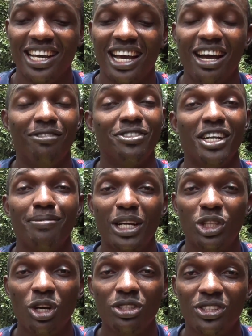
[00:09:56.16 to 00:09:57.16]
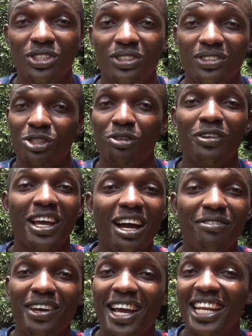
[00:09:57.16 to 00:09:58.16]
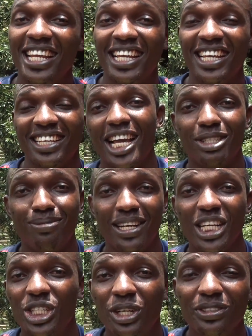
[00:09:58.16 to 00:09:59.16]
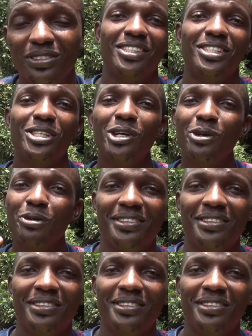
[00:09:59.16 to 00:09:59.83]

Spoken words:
I've shared my thoughts. So if you have any explanation, so